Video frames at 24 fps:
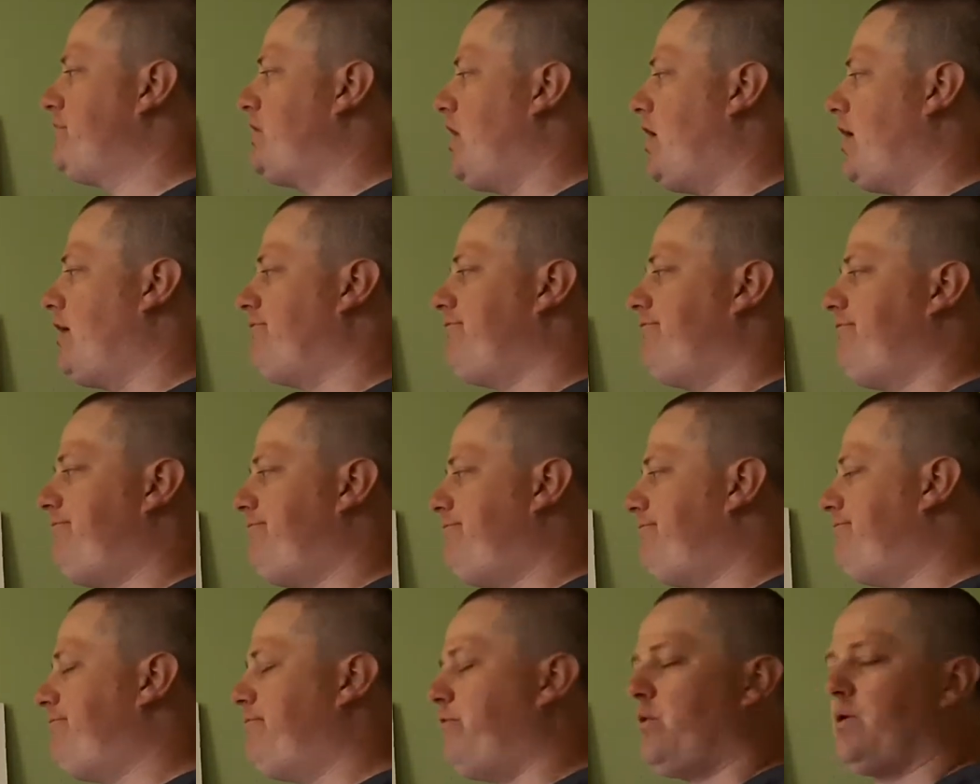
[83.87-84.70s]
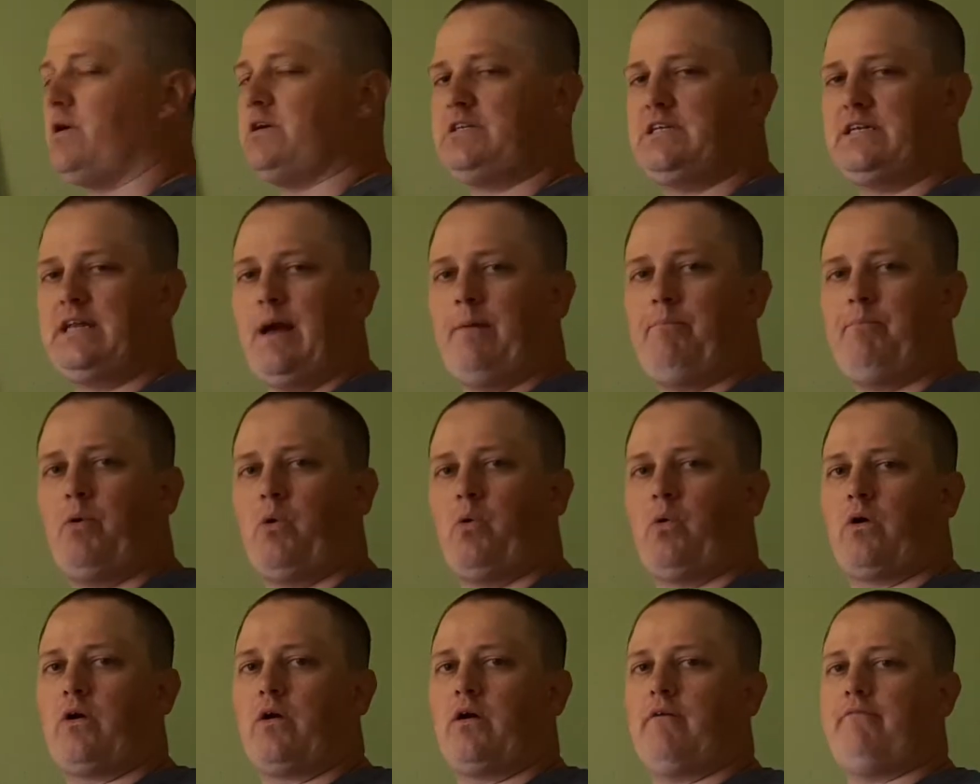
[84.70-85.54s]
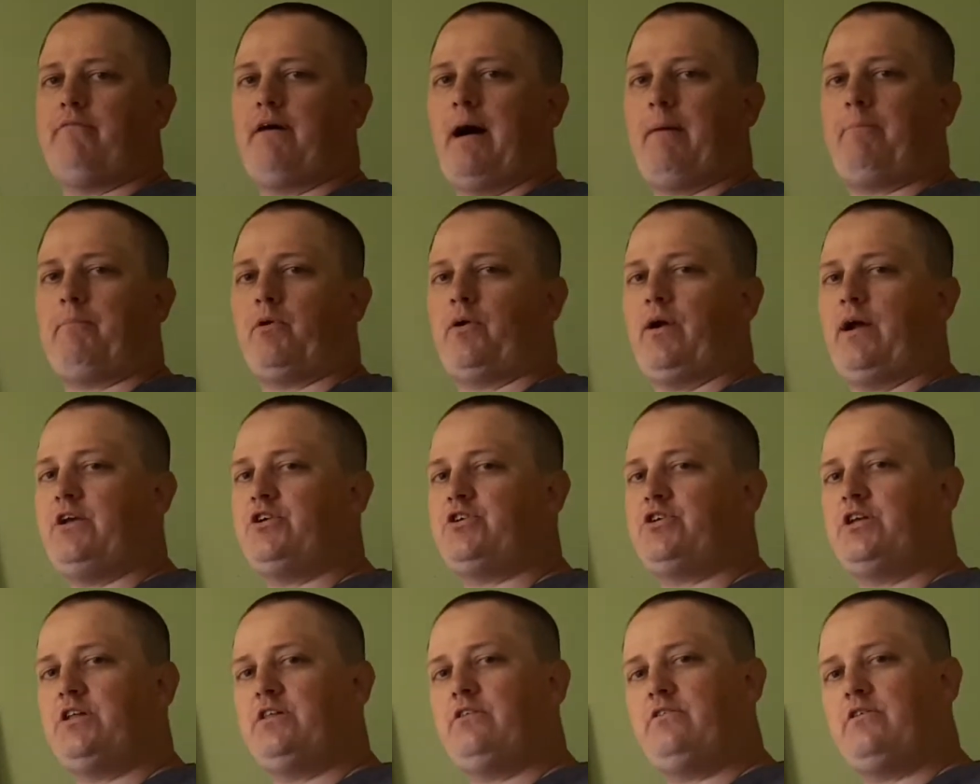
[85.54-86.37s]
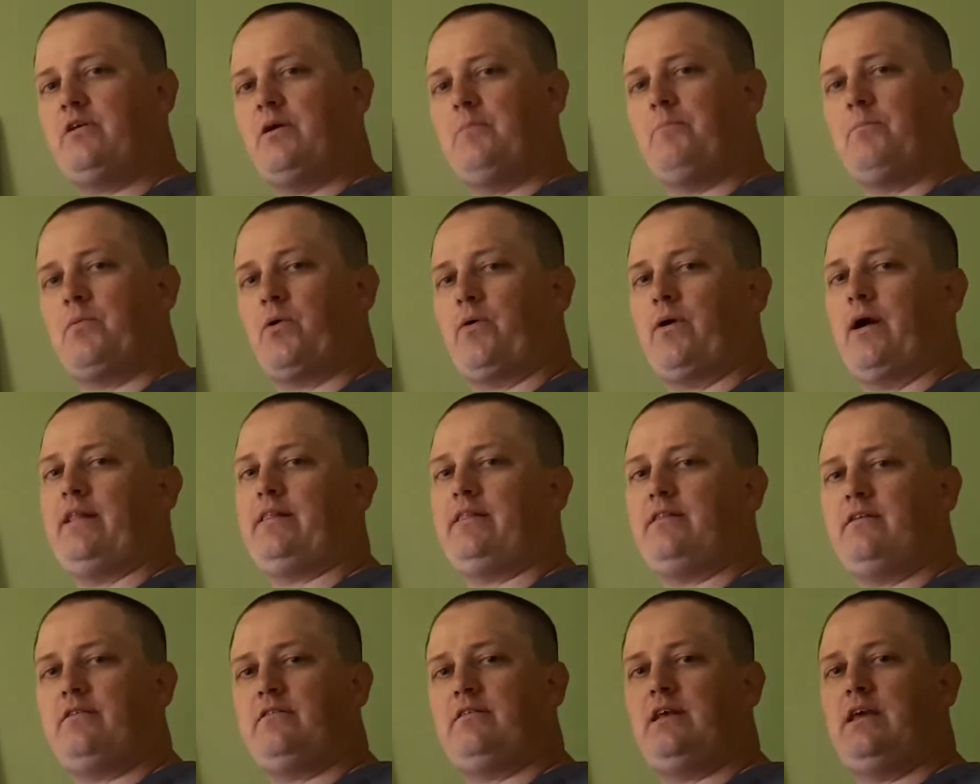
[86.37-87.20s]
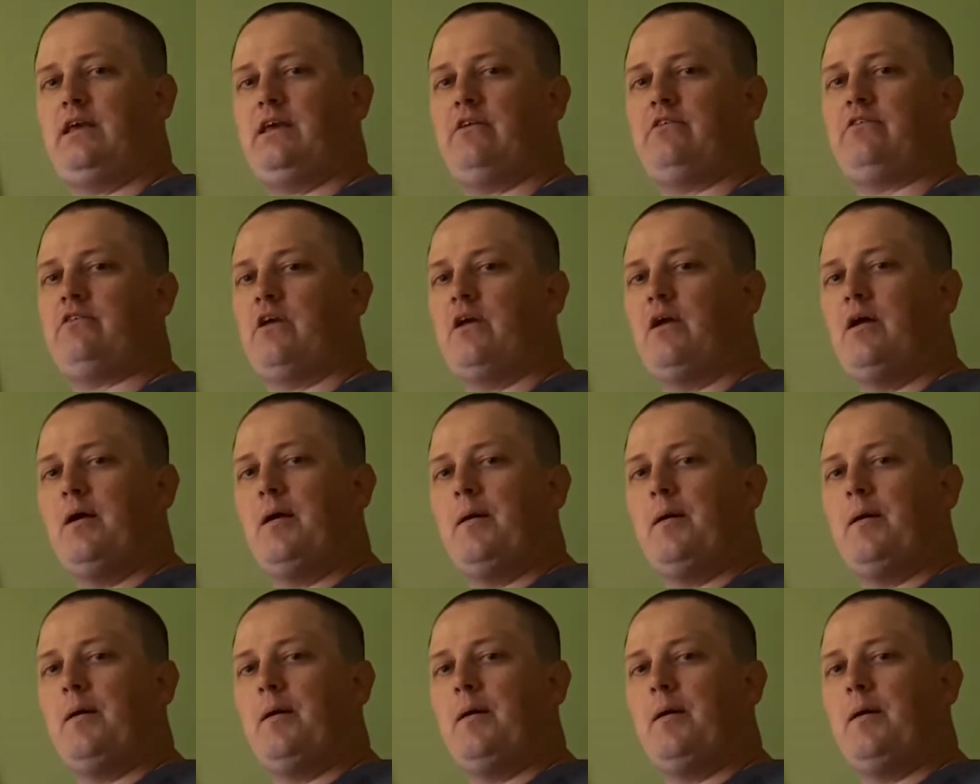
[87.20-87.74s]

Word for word: Our four-step order of operations, parentheses,